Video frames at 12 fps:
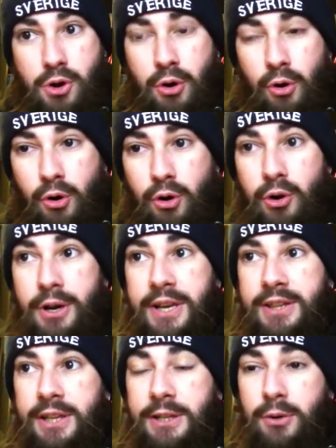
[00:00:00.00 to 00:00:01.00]
or
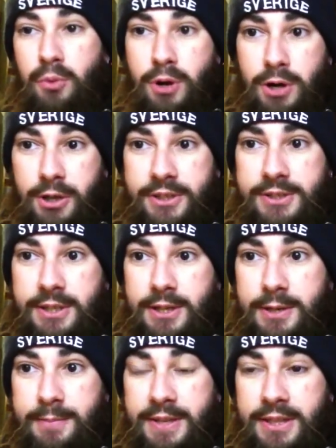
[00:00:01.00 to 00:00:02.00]
in other words,
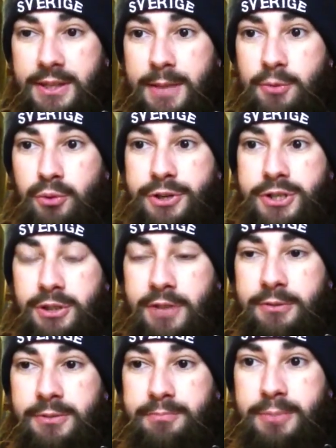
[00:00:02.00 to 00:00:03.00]
by the time you reach
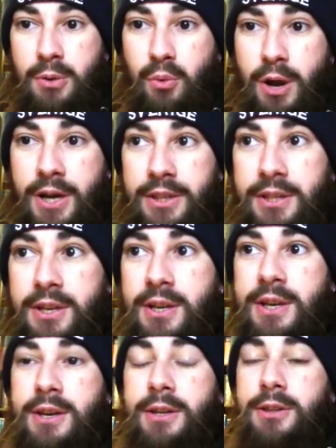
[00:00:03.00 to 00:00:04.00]
level B1,
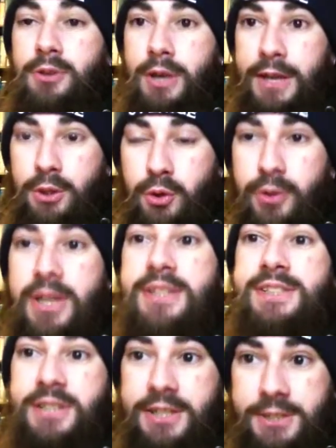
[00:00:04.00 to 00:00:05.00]
and you can
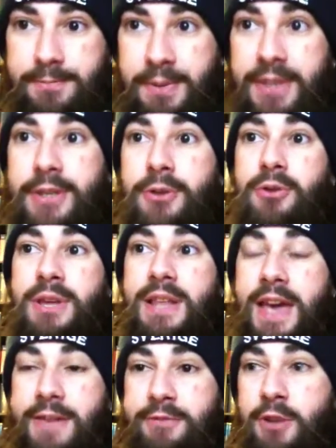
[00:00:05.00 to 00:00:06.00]
start speaking, you can
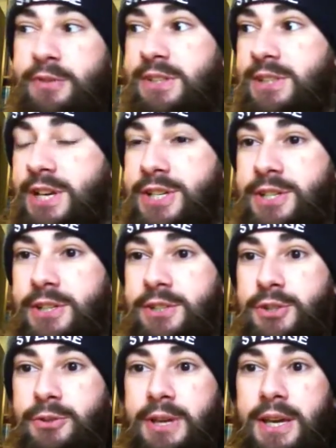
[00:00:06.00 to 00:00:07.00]
have
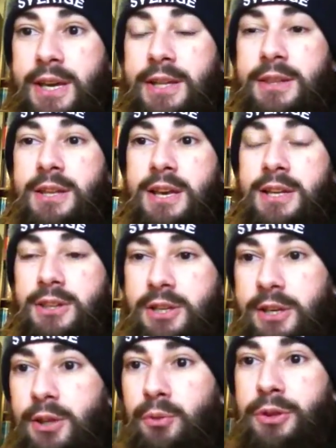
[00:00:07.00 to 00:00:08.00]
conversations, you can
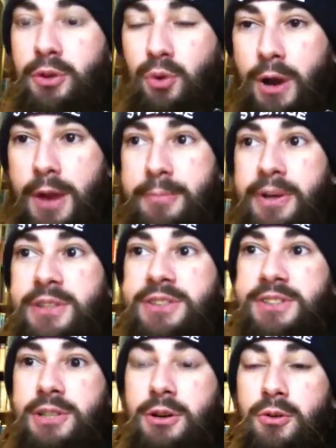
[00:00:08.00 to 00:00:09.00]
deal with grammar, and
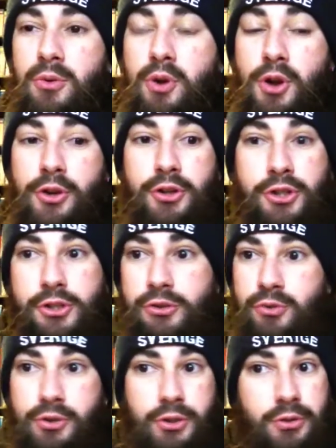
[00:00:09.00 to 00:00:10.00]
so you
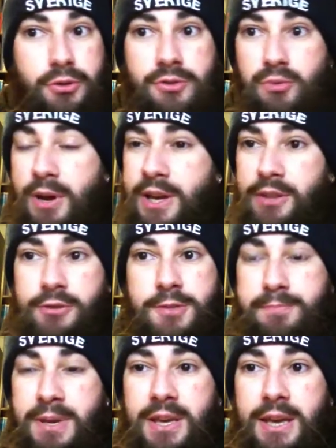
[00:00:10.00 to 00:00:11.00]
should try to
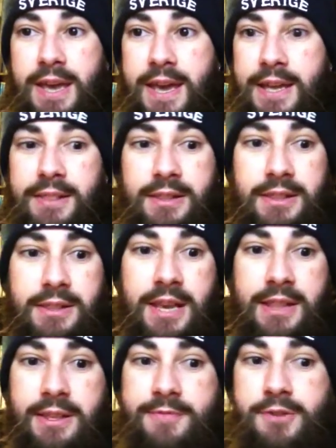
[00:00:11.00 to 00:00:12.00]
speak at
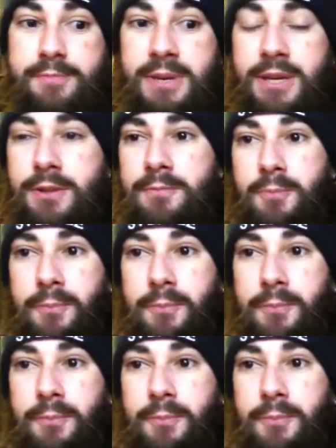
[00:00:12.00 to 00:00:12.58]
native speed.